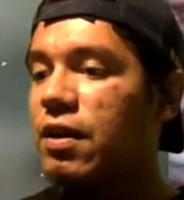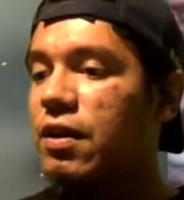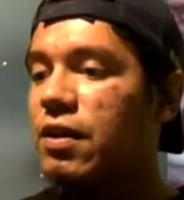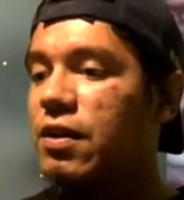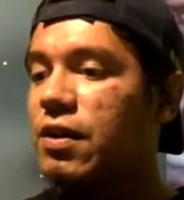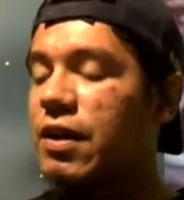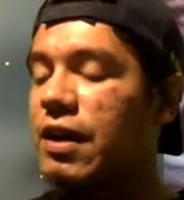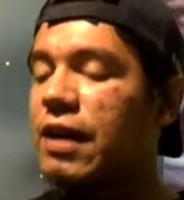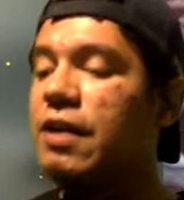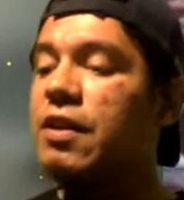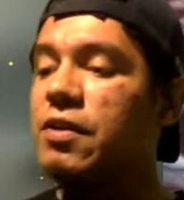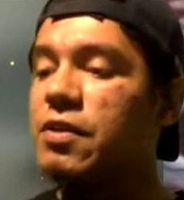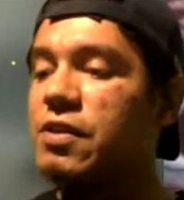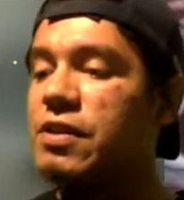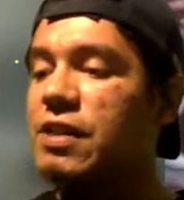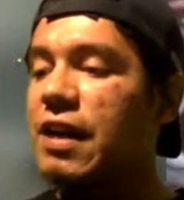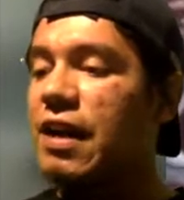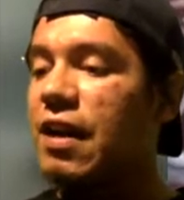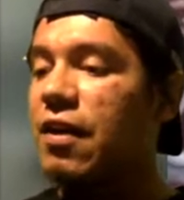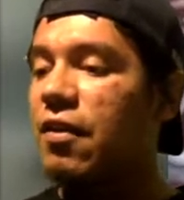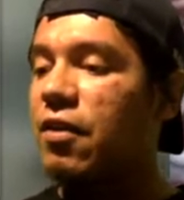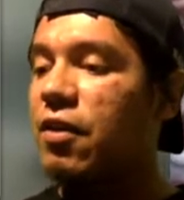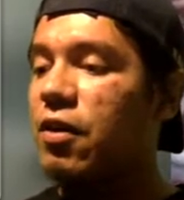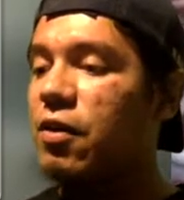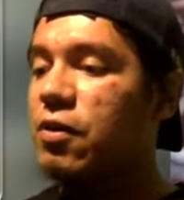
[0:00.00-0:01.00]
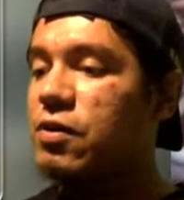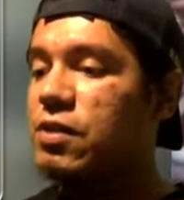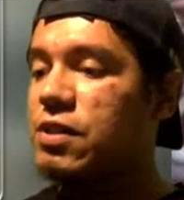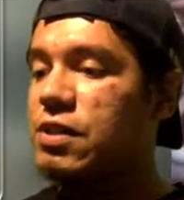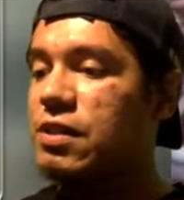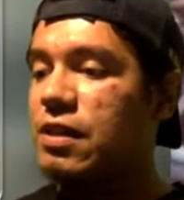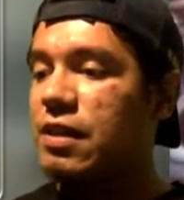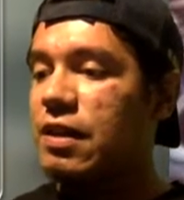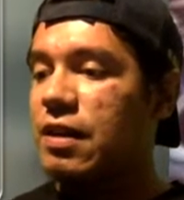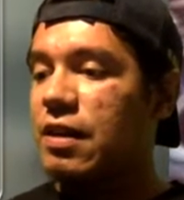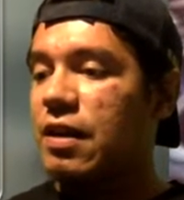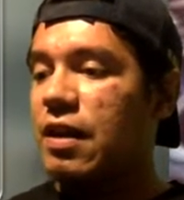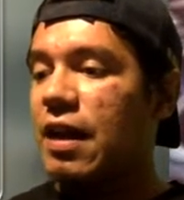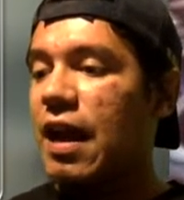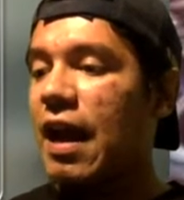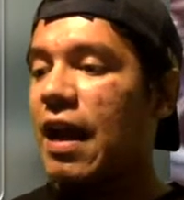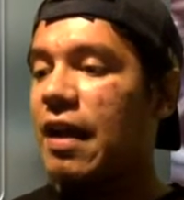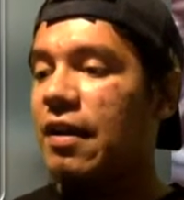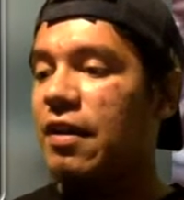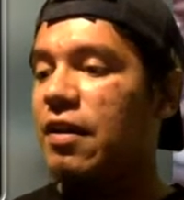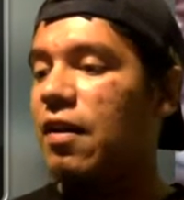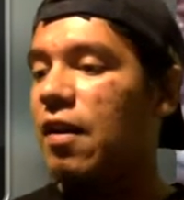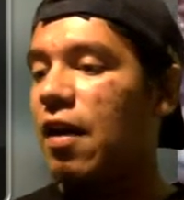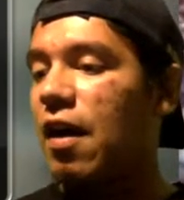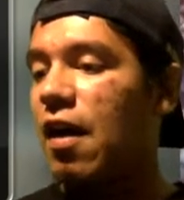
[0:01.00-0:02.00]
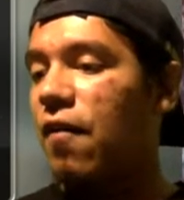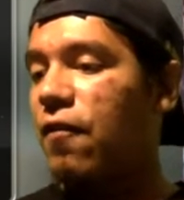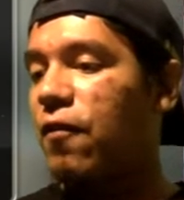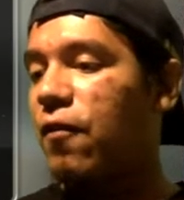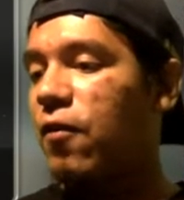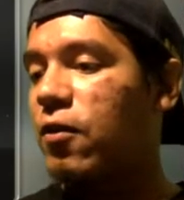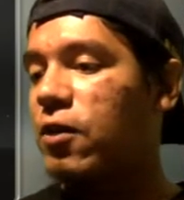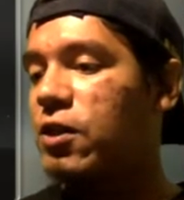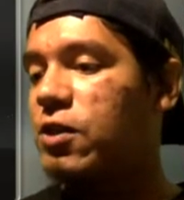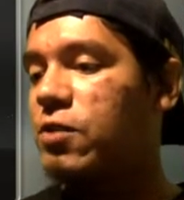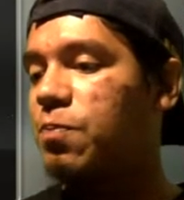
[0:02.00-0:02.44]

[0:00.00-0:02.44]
You can use any of those. And of course,